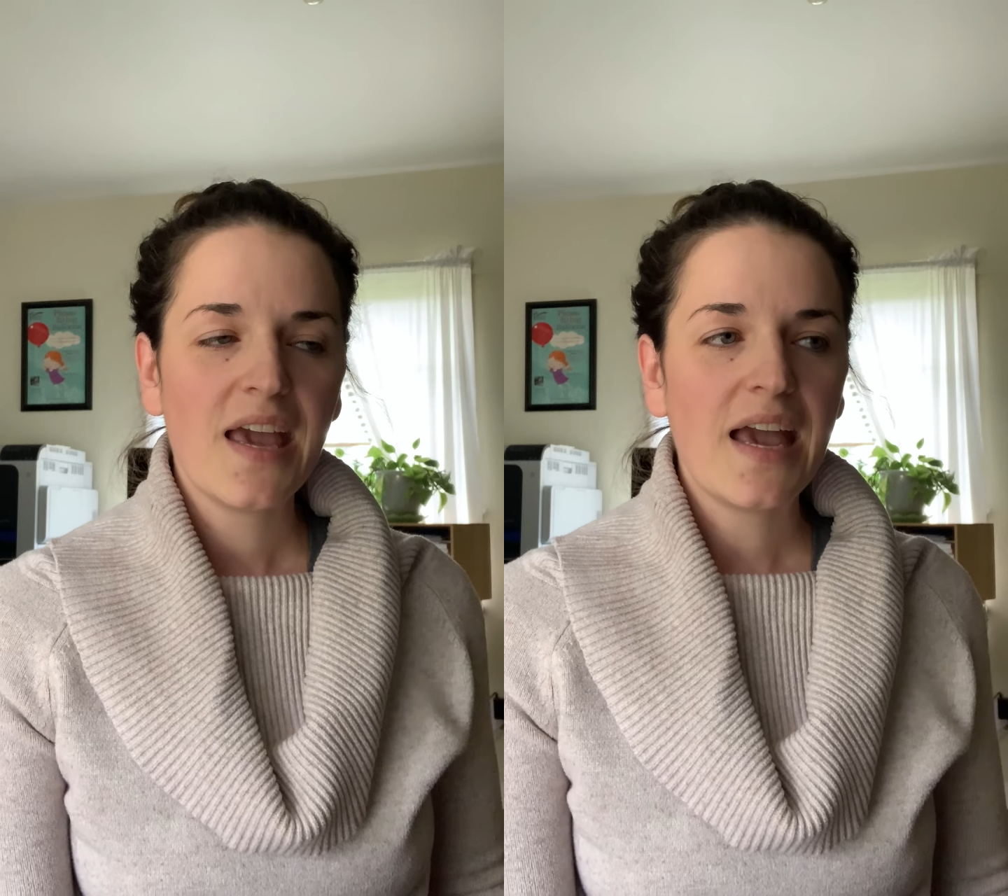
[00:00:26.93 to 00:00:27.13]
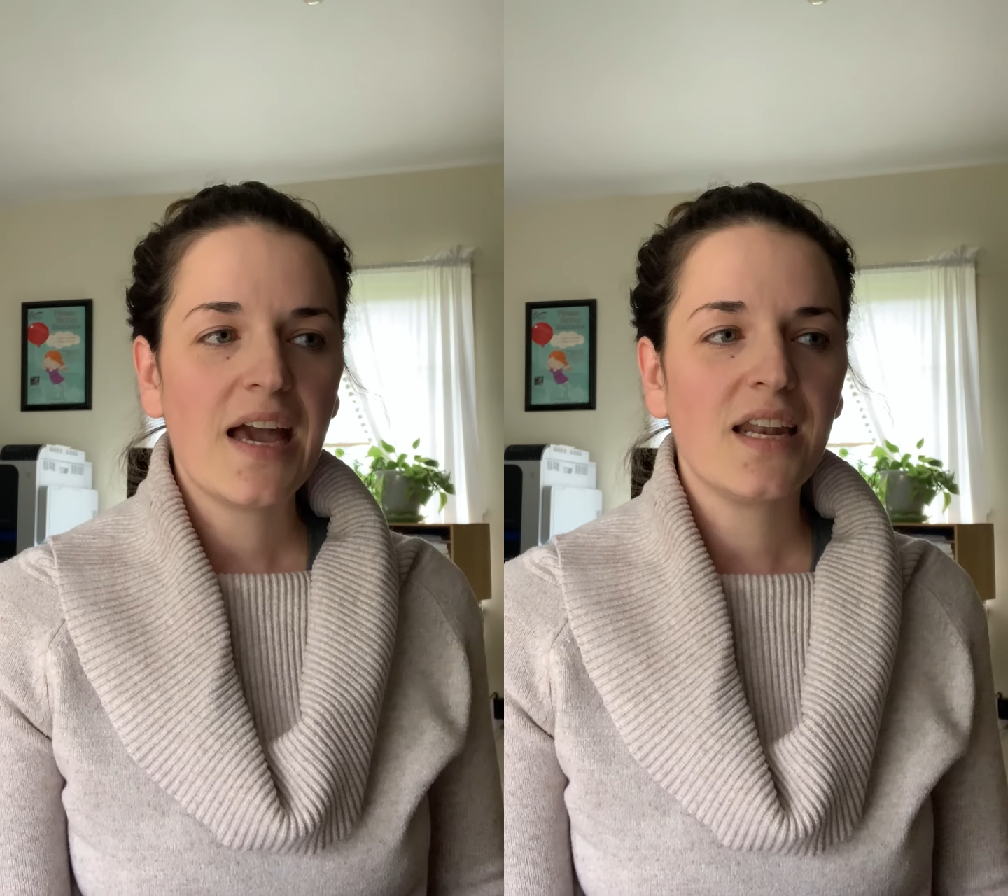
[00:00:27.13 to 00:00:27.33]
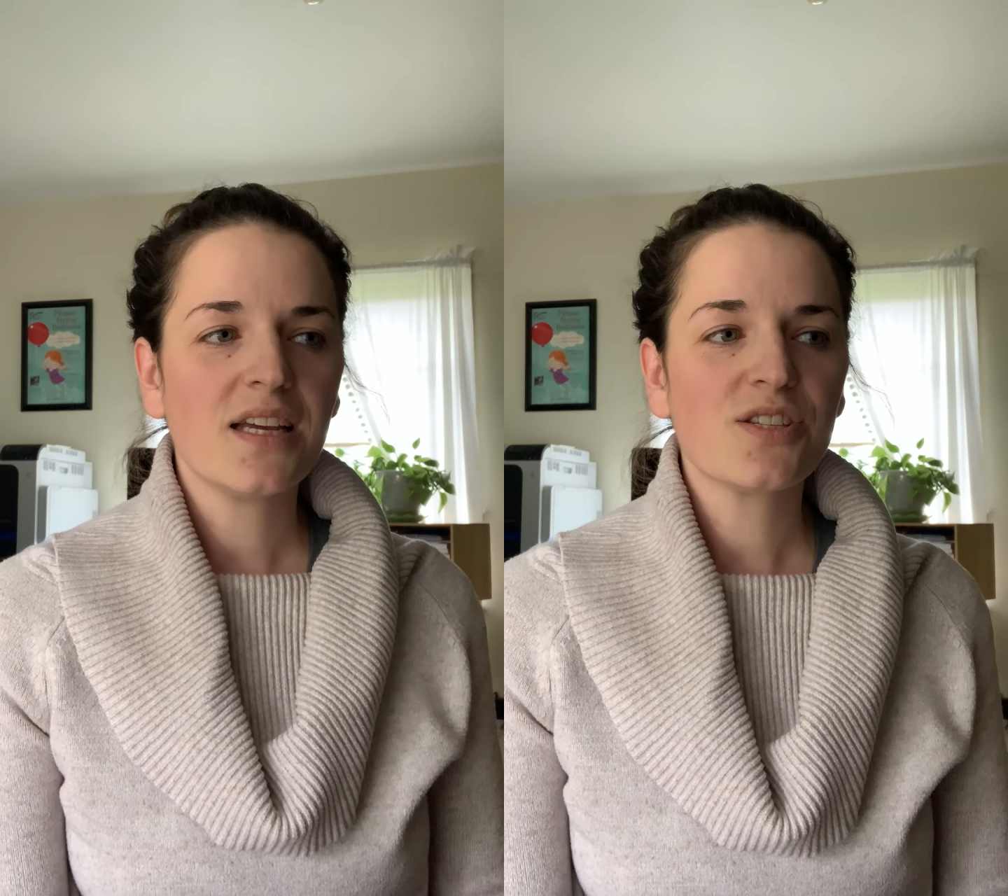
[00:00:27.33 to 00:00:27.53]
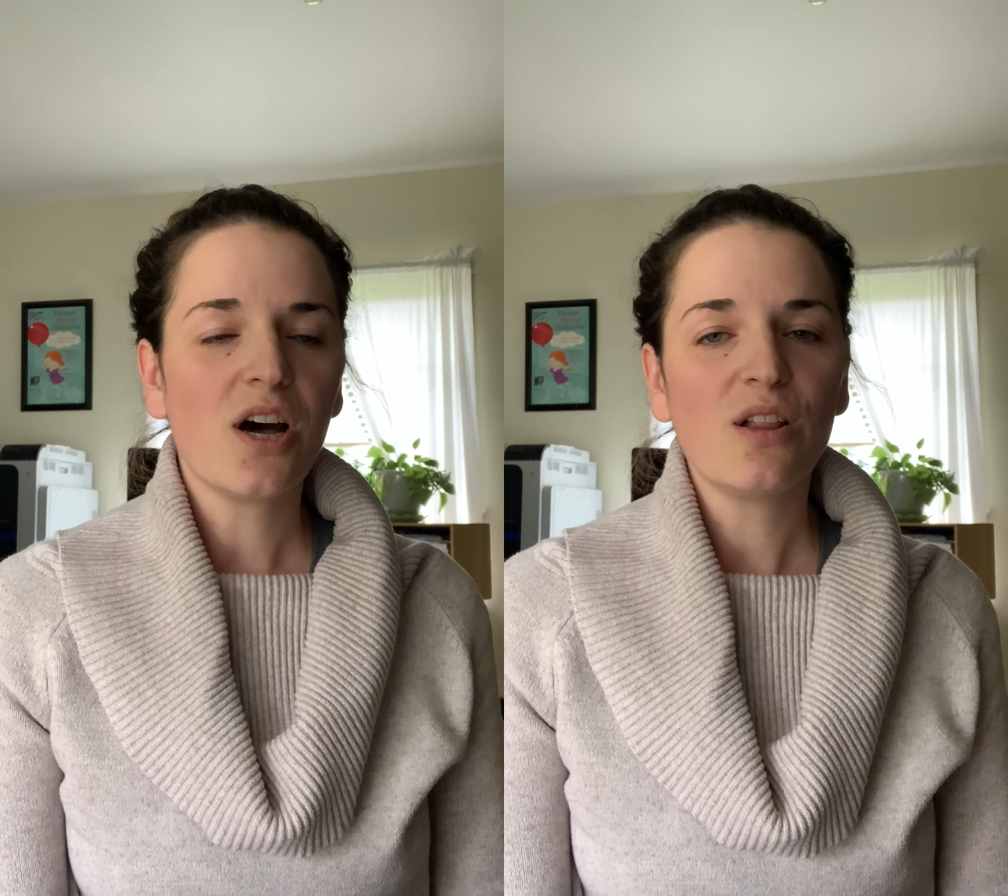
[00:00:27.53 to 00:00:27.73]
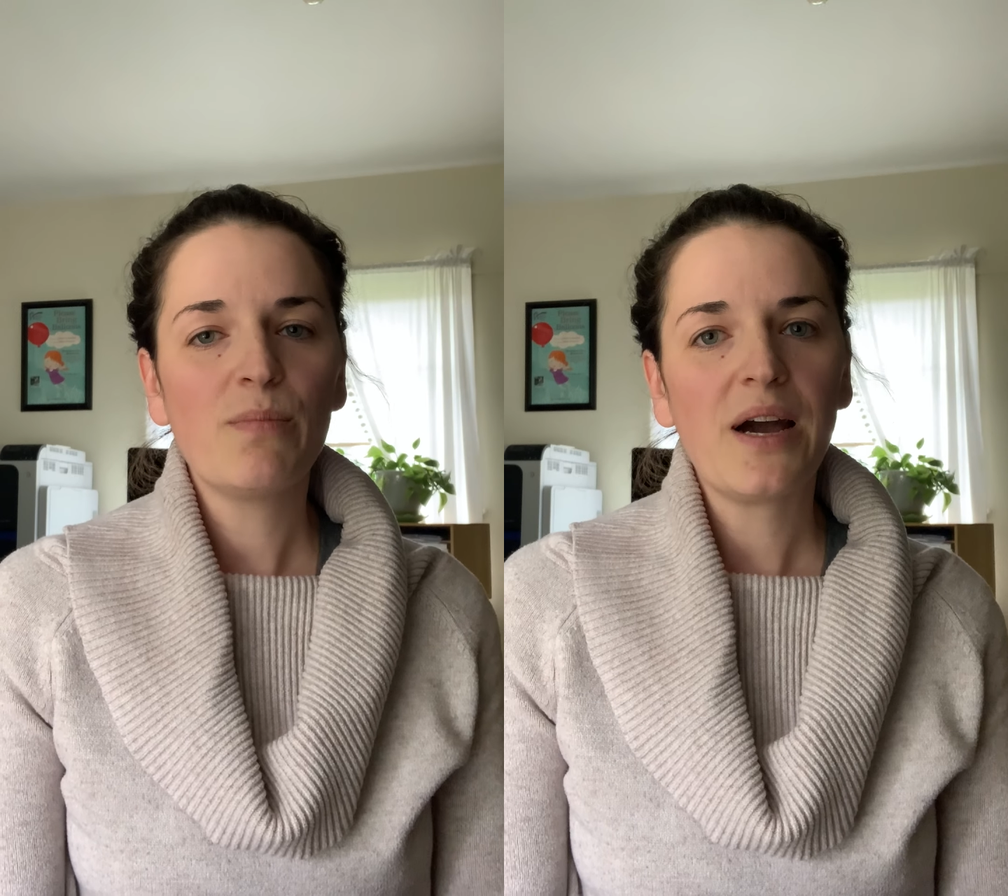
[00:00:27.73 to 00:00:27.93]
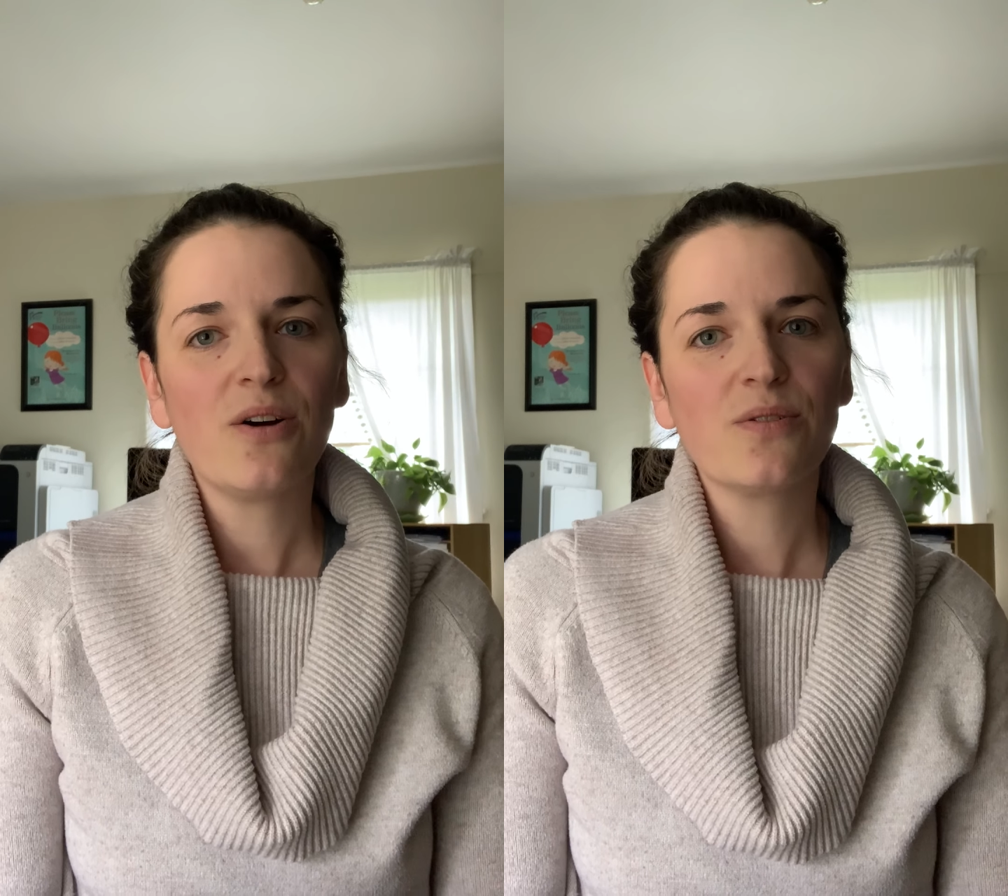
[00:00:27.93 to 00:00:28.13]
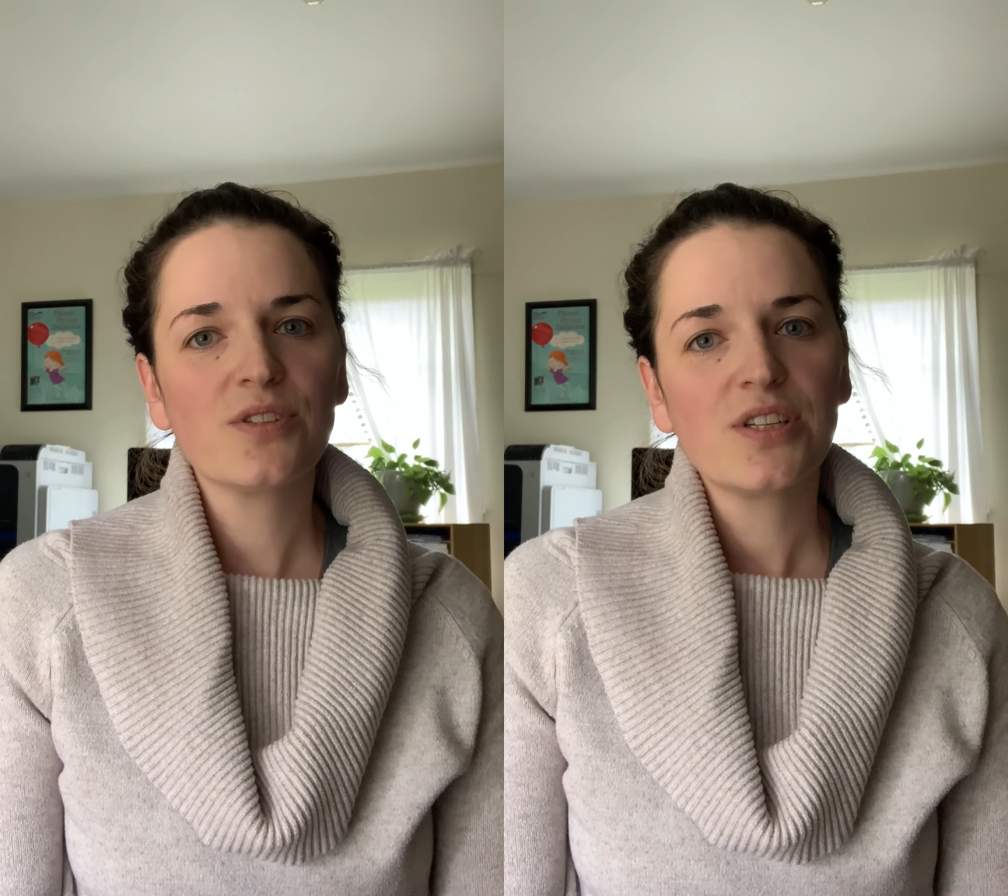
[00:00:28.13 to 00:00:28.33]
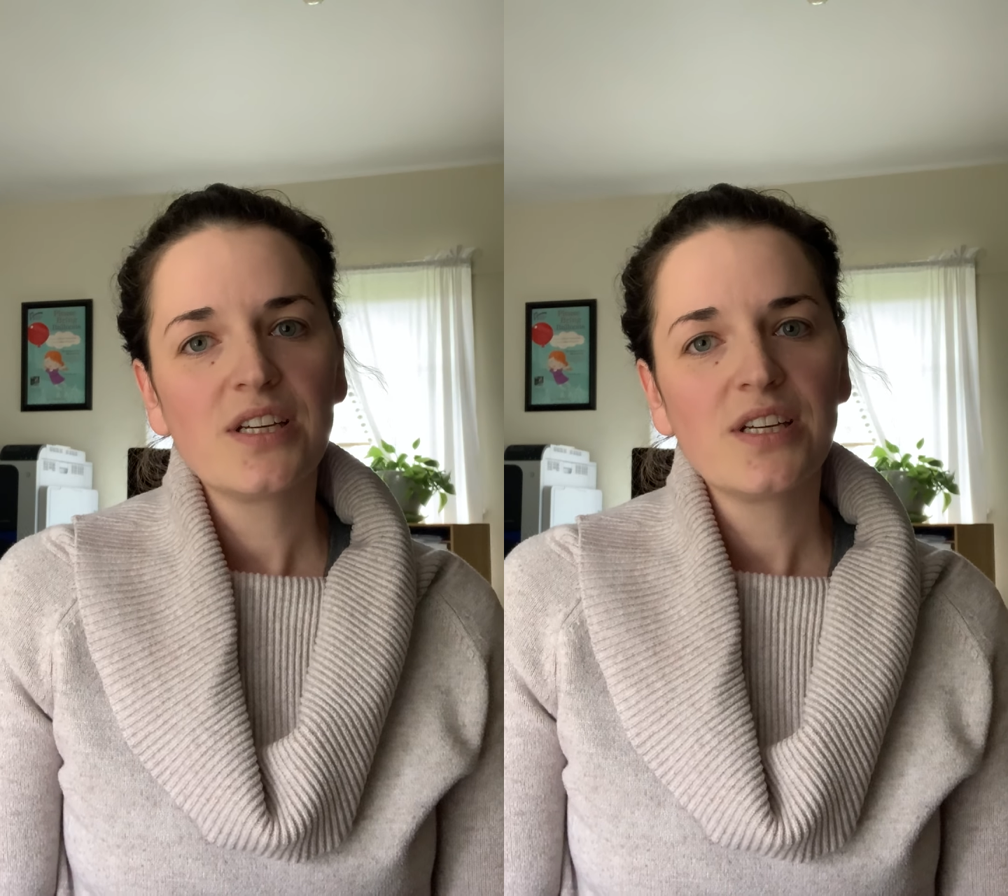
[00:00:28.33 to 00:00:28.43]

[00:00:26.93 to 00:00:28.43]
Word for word: And it's all about